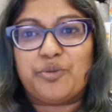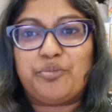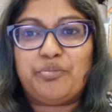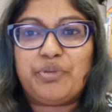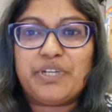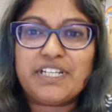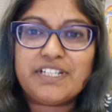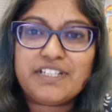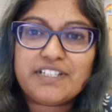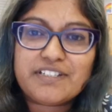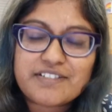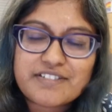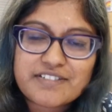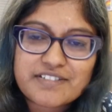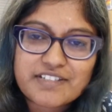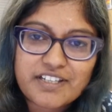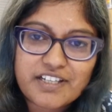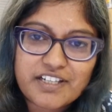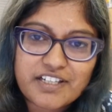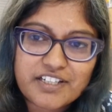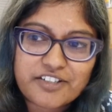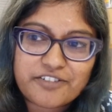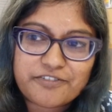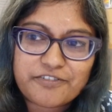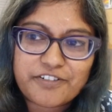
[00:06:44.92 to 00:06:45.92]
pickers
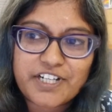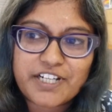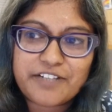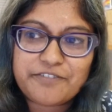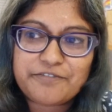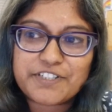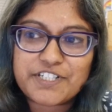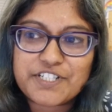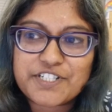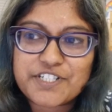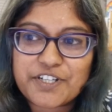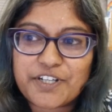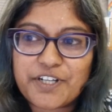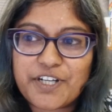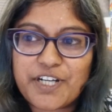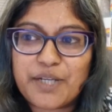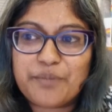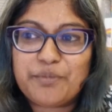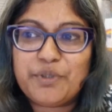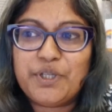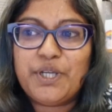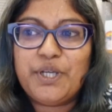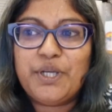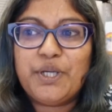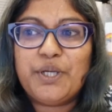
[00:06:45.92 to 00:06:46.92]
can't arrive in
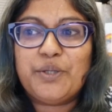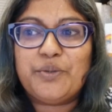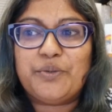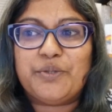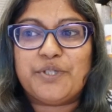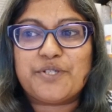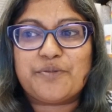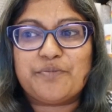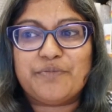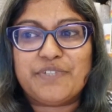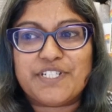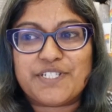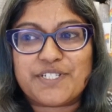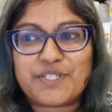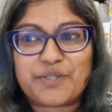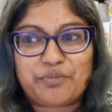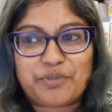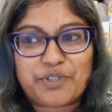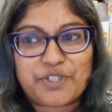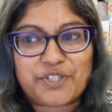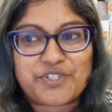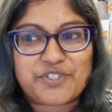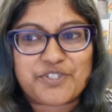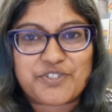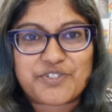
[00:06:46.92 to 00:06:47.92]
time, which means the
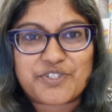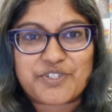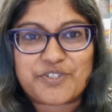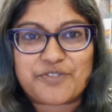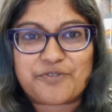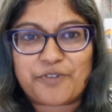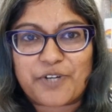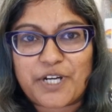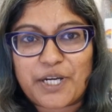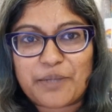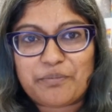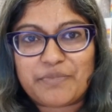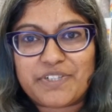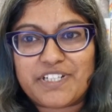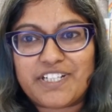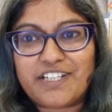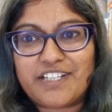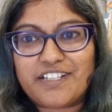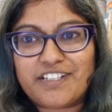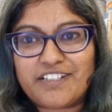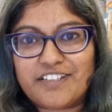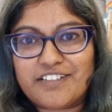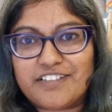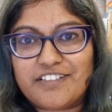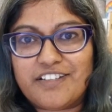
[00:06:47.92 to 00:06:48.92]
produce is
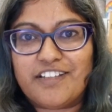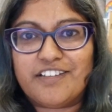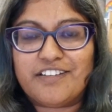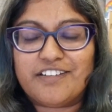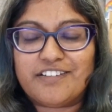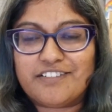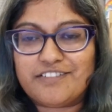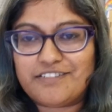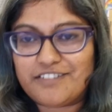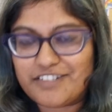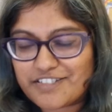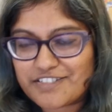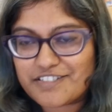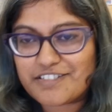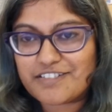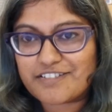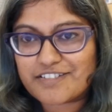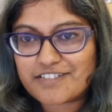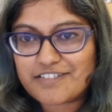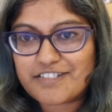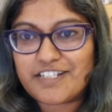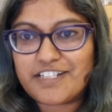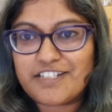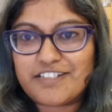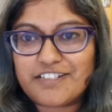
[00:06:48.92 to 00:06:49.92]
ripening and it's
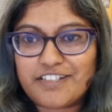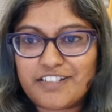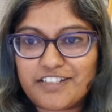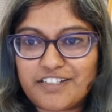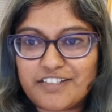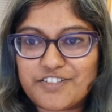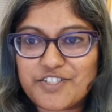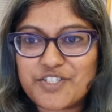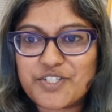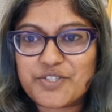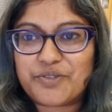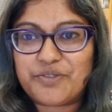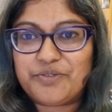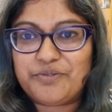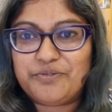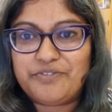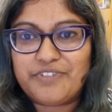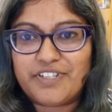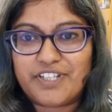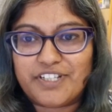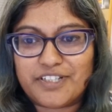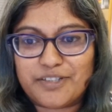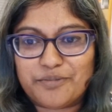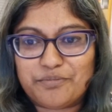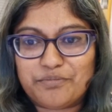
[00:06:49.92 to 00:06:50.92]
extending into
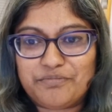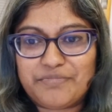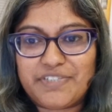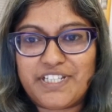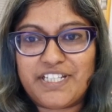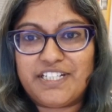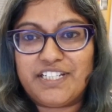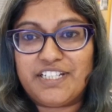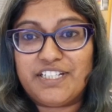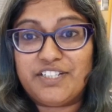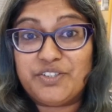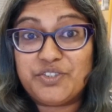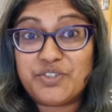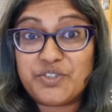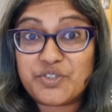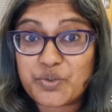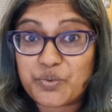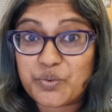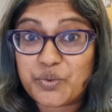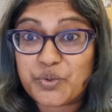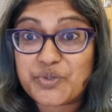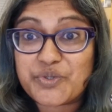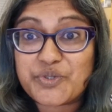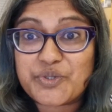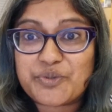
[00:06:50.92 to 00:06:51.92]
getting
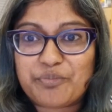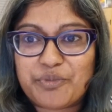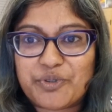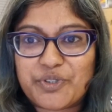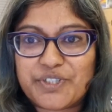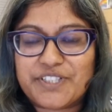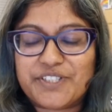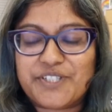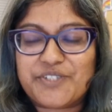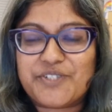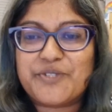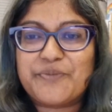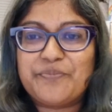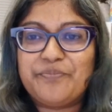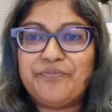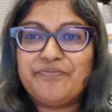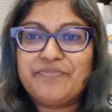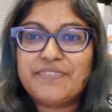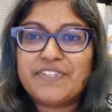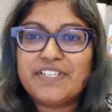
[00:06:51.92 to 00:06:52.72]
towards spoilage.